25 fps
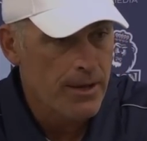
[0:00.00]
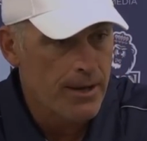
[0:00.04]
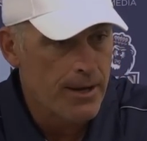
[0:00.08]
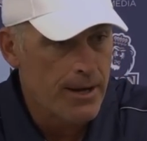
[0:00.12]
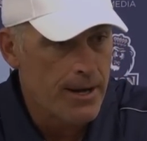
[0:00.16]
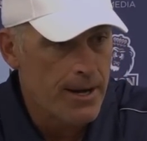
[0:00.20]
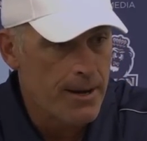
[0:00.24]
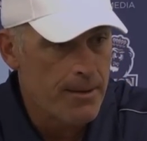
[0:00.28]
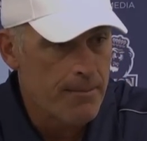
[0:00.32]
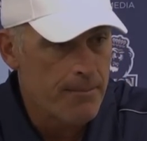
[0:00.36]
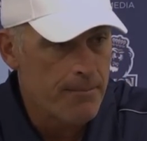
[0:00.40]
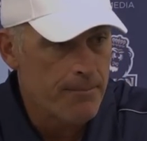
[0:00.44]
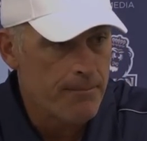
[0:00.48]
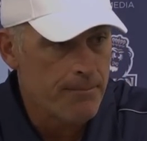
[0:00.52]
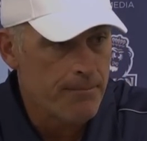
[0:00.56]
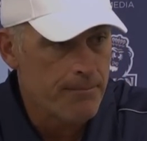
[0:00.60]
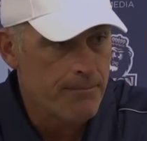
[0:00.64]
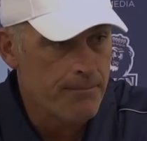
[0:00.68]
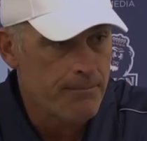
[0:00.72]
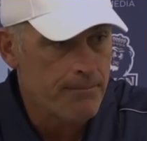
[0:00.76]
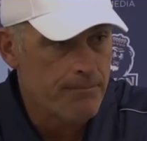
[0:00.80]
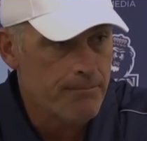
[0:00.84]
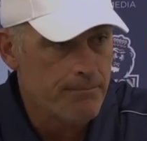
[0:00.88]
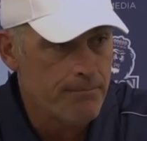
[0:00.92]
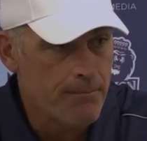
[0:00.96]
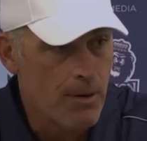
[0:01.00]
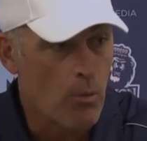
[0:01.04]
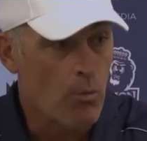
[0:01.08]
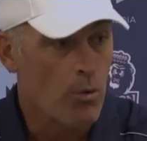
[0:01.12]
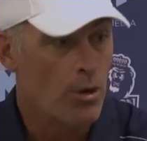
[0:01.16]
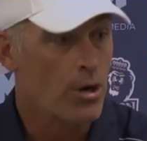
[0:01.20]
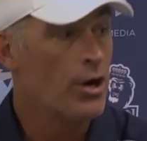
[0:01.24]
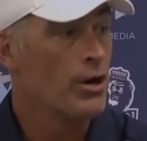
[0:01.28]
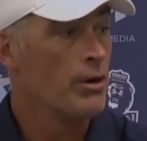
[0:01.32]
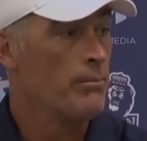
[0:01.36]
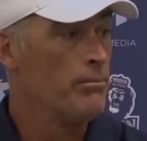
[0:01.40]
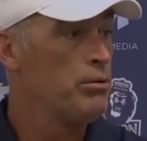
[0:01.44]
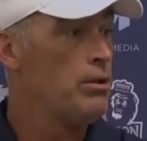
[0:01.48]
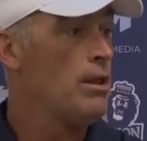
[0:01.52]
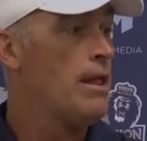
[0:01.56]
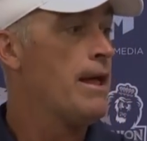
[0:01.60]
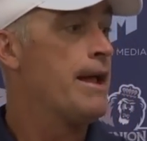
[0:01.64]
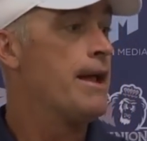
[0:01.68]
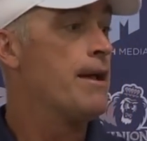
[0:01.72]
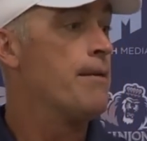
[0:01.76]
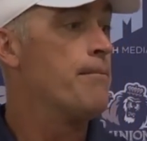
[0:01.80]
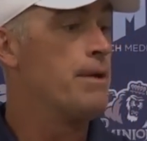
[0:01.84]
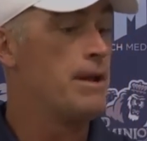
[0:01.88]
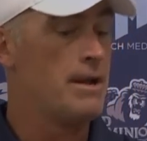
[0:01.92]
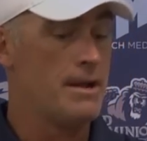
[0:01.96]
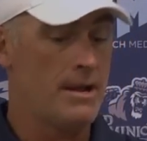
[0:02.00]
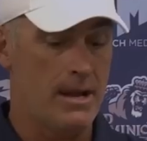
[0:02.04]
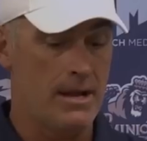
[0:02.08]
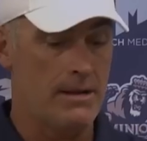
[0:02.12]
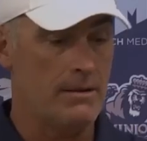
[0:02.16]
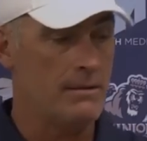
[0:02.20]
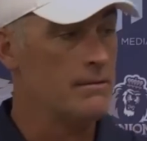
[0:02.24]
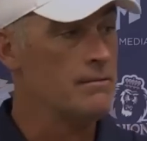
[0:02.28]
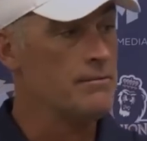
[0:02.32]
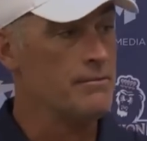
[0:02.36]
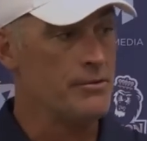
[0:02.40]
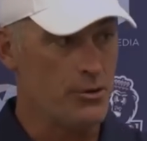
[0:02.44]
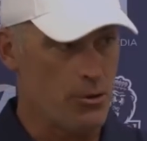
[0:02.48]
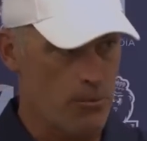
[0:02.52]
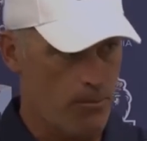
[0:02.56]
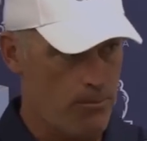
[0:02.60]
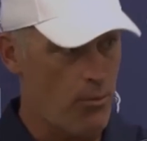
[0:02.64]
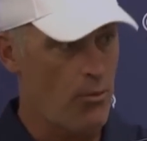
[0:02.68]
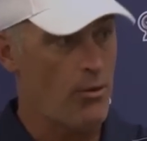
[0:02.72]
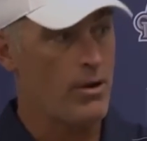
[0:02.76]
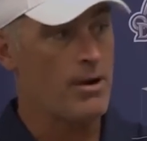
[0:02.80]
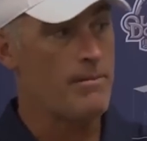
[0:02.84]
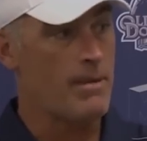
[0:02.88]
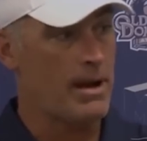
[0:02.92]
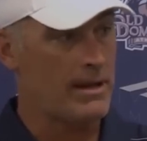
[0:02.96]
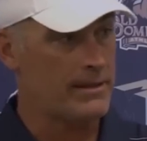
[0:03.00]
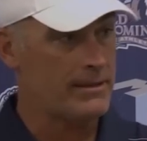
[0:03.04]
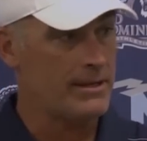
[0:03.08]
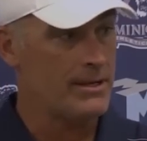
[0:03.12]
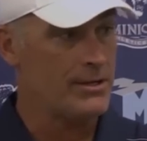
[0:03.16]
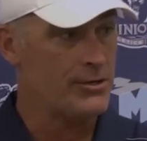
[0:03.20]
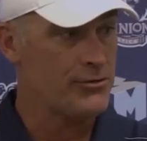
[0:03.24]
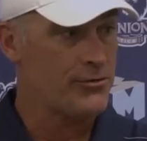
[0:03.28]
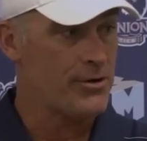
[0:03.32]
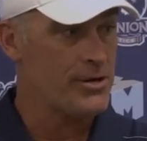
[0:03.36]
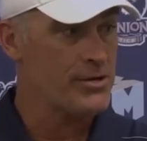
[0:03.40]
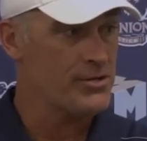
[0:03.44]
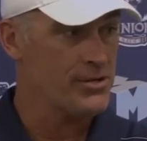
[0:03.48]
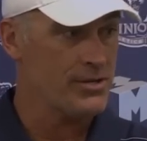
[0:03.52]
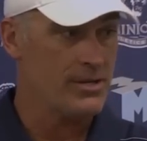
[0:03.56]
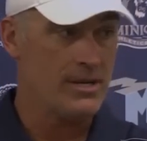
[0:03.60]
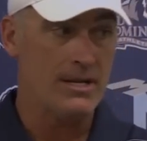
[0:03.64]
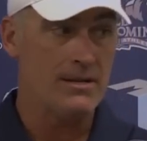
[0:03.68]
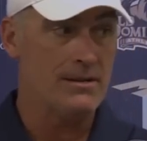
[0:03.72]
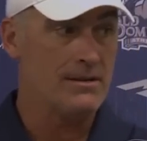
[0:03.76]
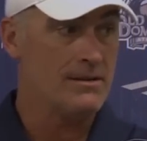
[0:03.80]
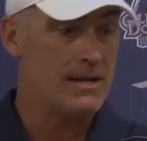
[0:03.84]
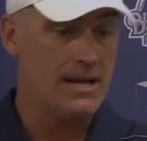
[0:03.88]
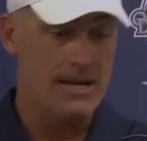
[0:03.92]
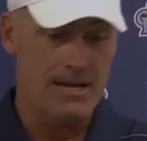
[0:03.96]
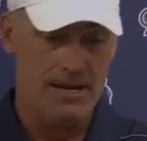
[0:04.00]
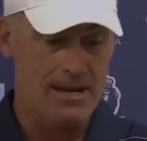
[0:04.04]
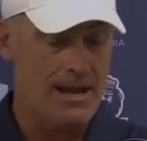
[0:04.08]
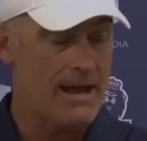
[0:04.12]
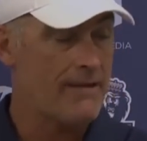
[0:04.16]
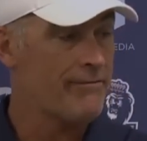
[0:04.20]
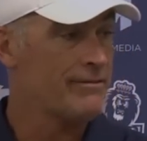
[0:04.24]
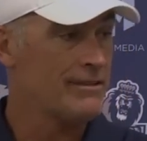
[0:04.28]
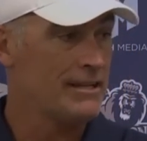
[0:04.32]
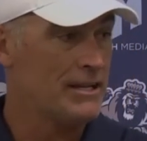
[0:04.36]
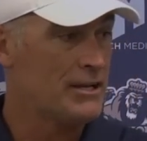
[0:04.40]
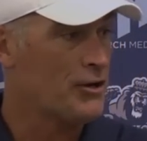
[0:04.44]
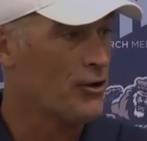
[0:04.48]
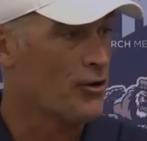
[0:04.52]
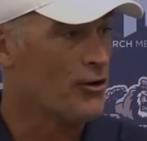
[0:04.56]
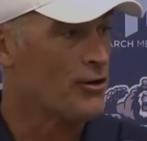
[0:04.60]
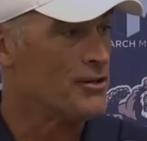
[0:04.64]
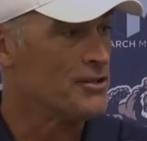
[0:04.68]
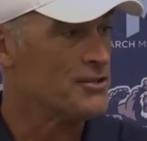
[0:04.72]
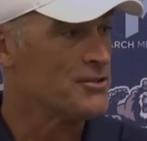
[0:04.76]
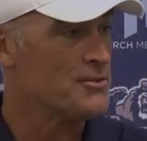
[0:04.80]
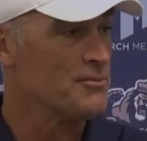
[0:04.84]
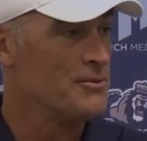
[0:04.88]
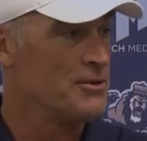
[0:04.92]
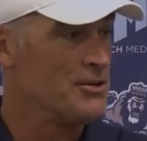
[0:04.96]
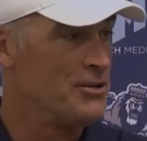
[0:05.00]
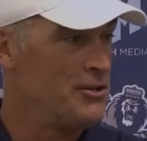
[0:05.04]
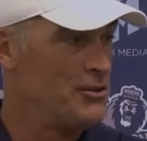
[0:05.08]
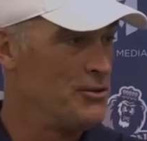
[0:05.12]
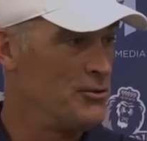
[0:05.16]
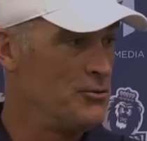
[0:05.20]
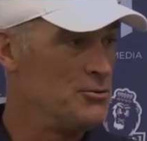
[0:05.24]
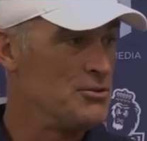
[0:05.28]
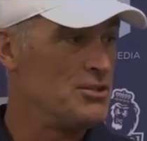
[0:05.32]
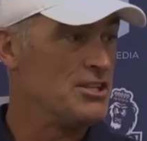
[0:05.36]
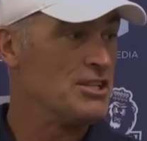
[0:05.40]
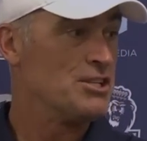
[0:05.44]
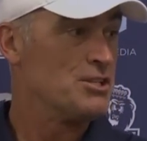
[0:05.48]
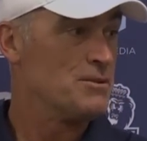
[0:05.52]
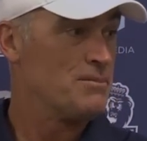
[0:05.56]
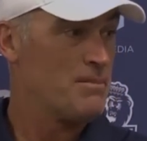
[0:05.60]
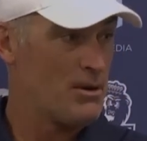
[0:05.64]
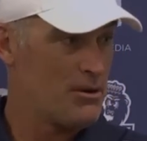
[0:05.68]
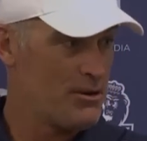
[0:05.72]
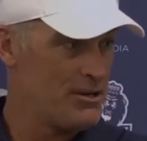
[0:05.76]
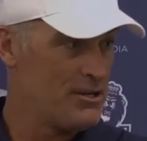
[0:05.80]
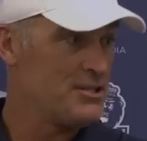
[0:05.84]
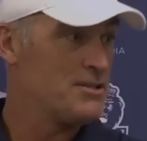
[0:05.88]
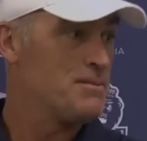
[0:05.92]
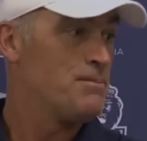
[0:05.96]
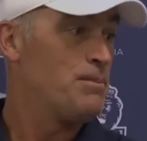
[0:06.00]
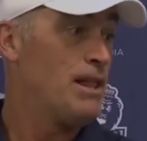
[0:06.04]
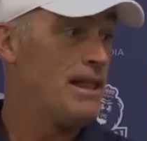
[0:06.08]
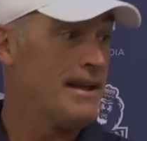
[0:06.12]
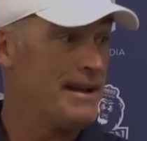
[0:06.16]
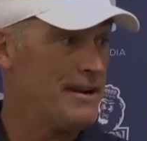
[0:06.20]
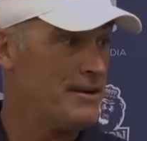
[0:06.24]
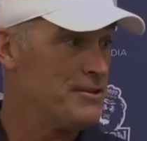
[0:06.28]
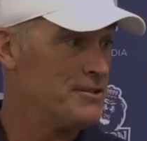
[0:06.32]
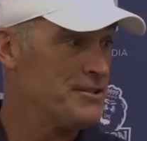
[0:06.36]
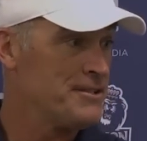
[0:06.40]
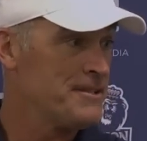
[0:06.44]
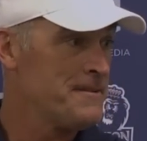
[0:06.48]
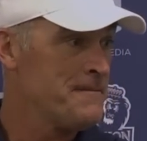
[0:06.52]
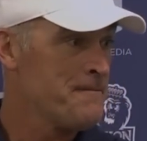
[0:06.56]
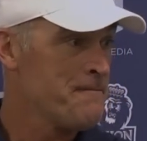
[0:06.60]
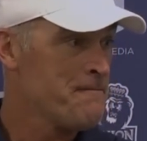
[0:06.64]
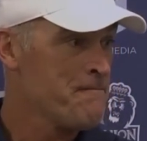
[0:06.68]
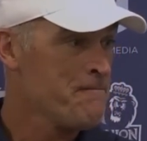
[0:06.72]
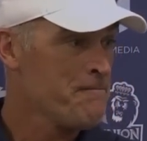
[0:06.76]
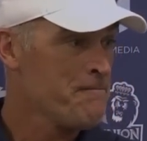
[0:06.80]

But we're going to play them. And your point about the attrition, that definitely hurts when you lose experienced players.